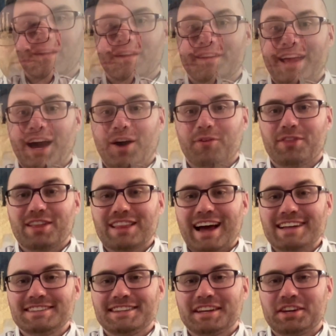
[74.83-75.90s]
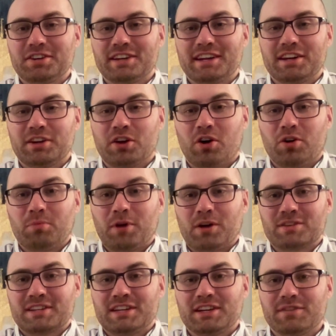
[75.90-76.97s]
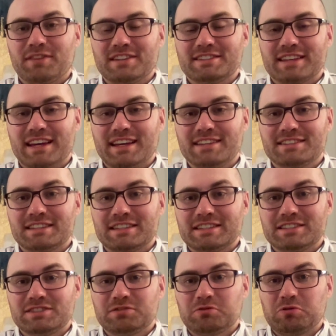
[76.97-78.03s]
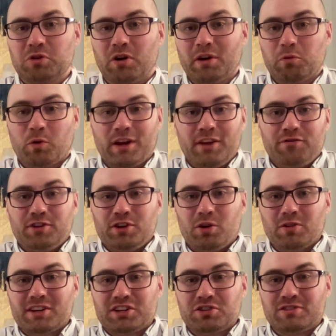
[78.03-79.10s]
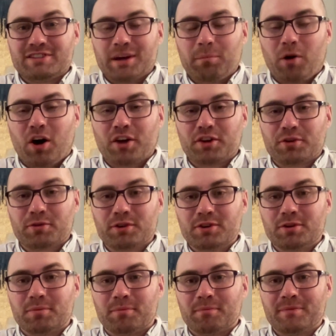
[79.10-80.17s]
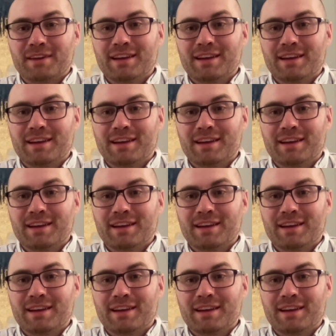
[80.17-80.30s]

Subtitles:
Now, the last thing you need to know about TFSAs is, what if you don't use up all your room?